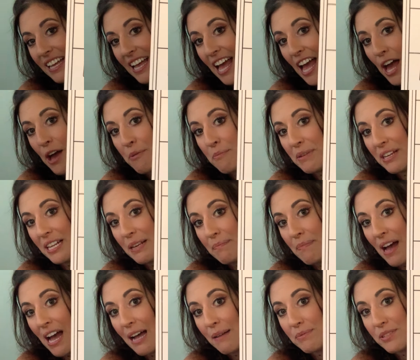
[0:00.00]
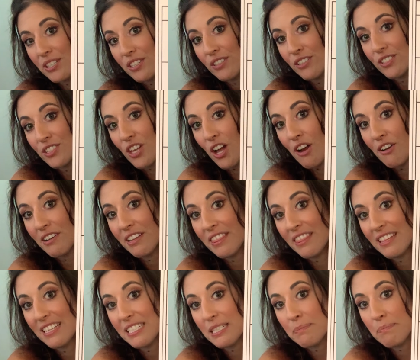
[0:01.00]
How many popsicles are
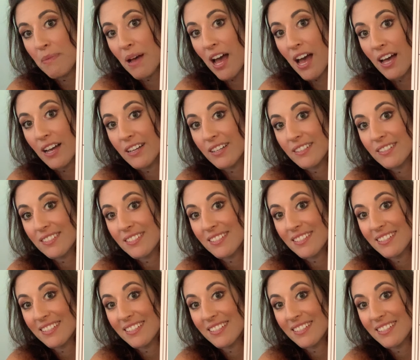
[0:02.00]
in this box?